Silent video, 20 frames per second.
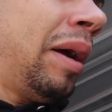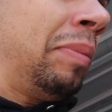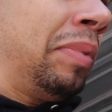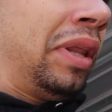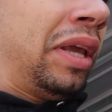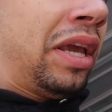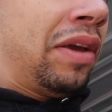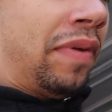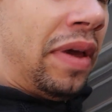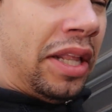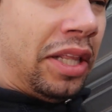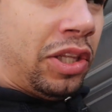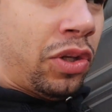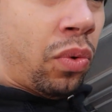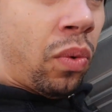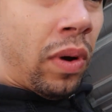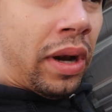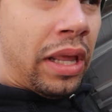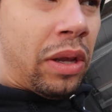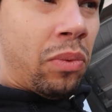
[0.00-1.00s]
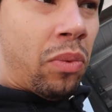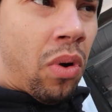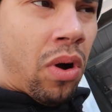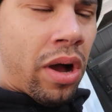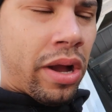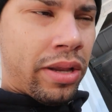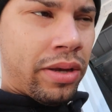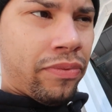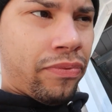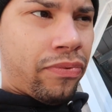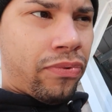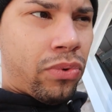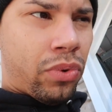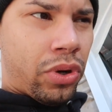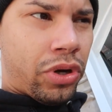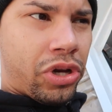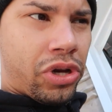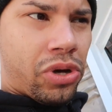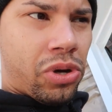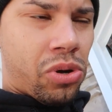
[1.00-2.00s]
I believe, a 21
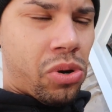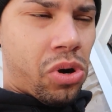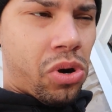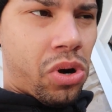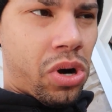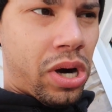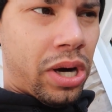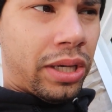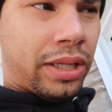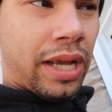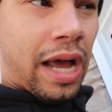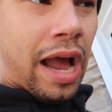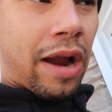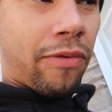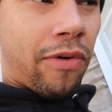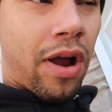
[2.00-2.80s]
for your tie